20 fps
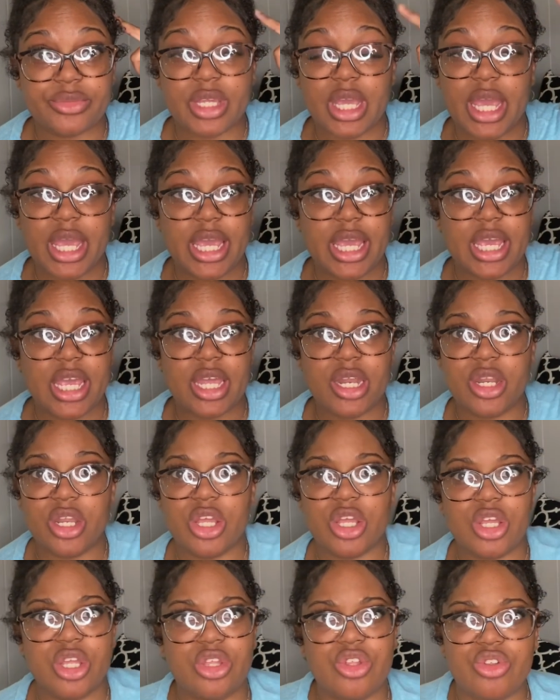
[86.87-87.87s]
And
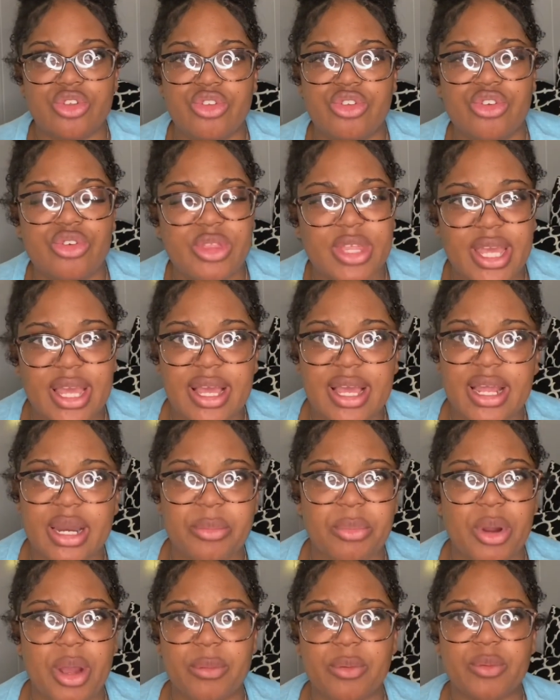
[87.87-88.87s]
do you think I got a
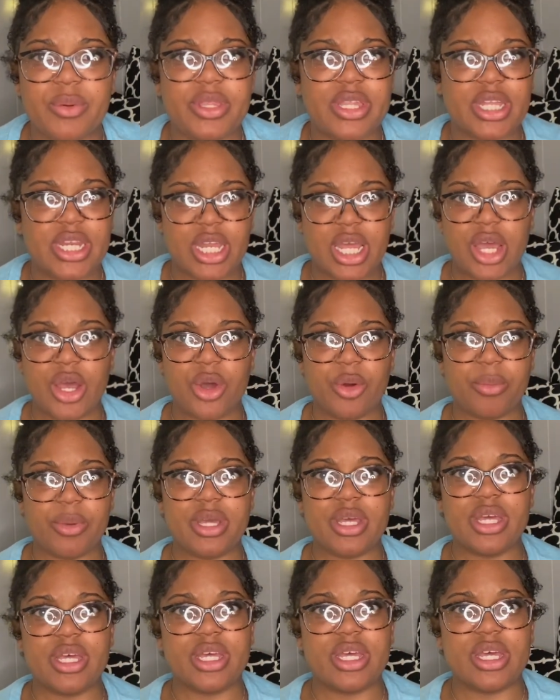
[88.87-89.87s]
problem with it? No,
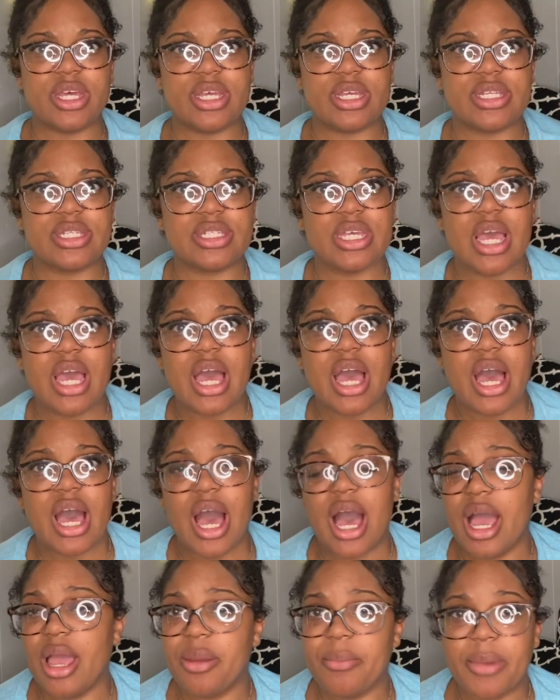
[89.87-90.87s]
because
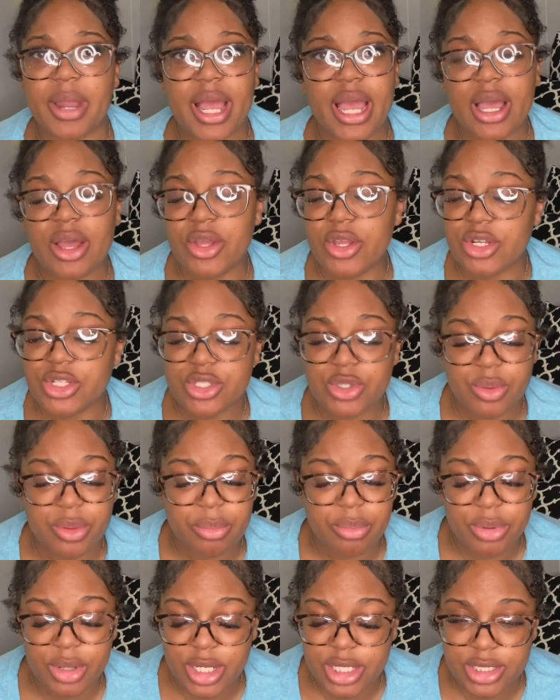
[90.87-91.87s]
I'm not out here to
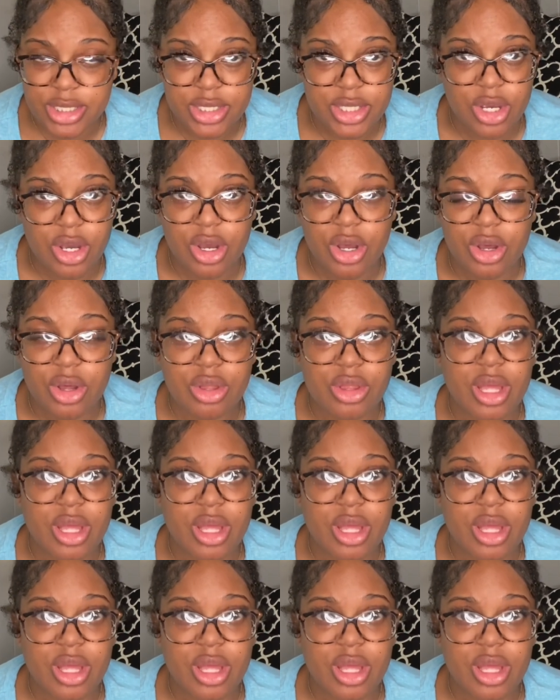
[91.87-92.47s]
impress y'all.